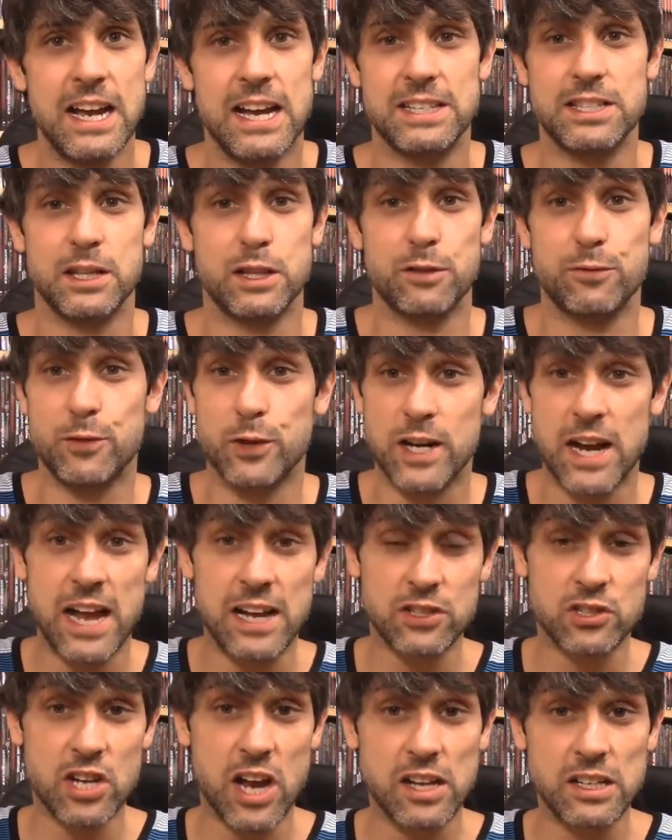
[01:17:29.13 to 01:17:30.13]
Is it the
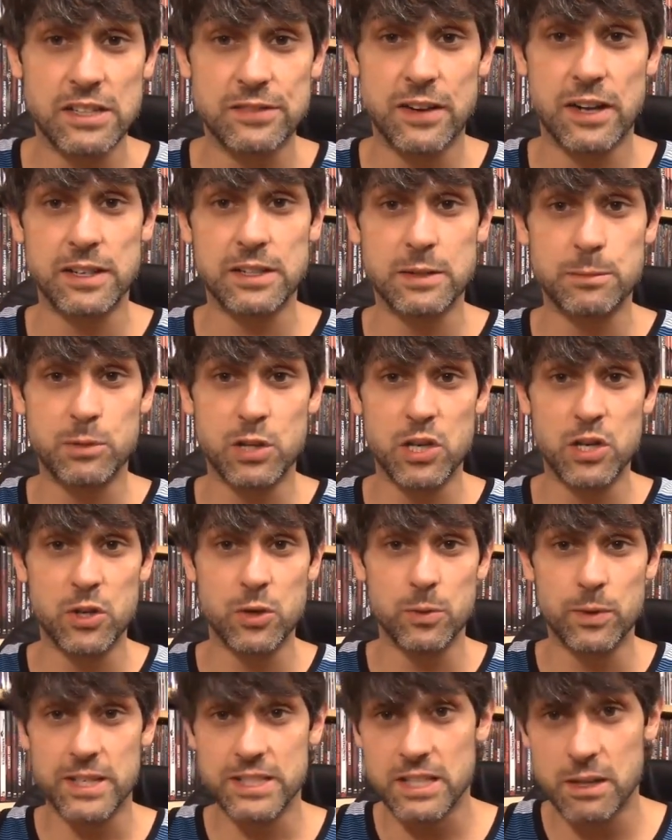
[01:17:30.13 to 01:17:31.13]
Forgotten Gialli Volume
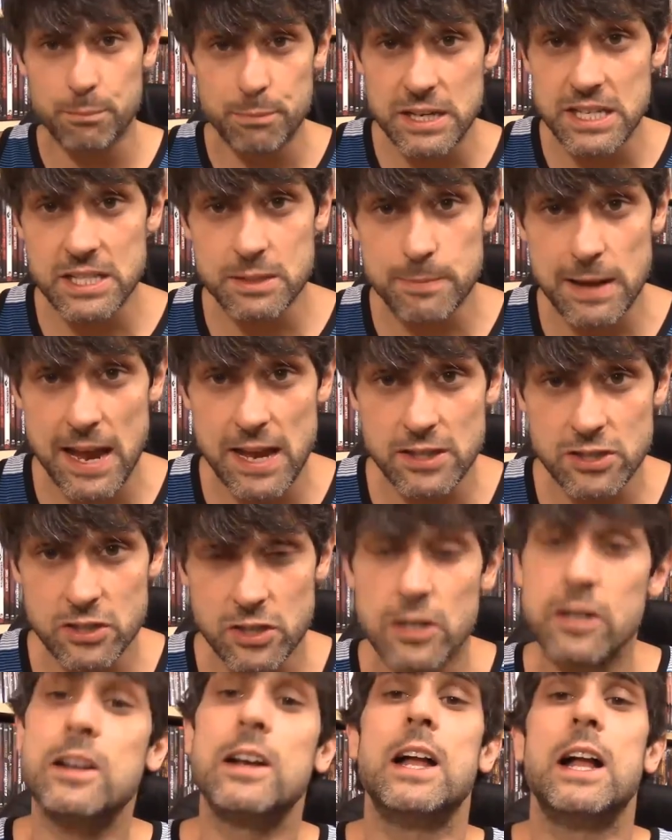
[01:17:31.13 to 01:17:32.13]
2? Is it
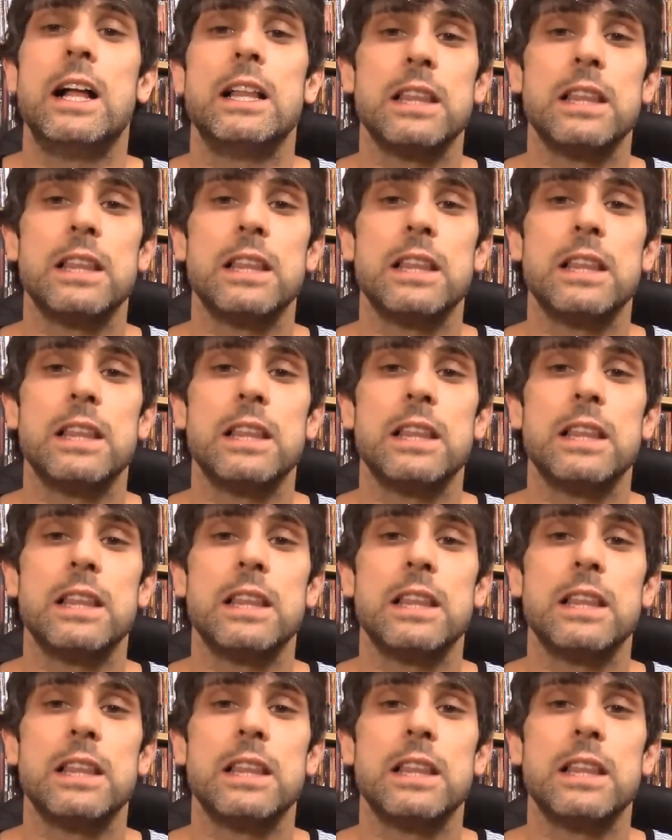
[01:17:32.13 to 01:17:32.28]
Beastmaster?